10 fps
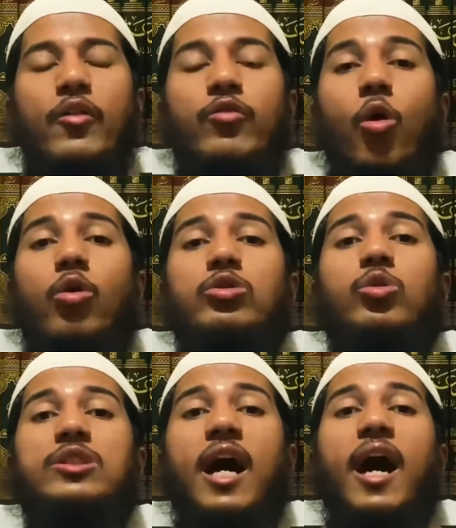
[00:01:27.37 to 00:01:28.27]
those
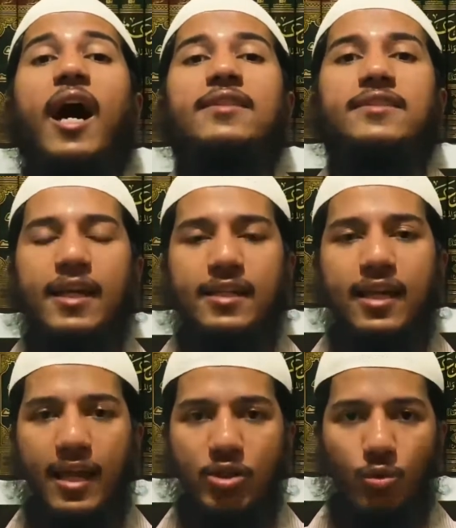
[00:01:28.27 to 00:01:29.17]
whose hearts are
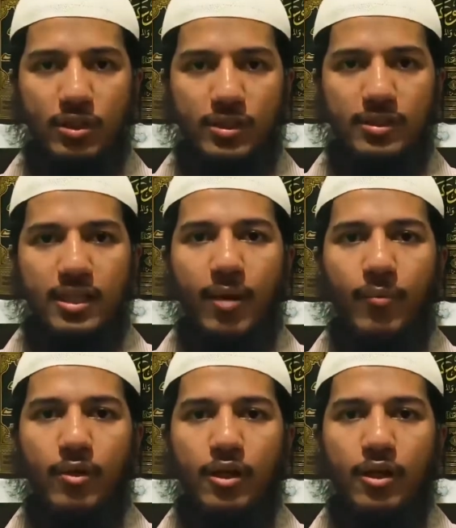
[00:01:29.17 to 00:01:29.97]
inclined towards Islam.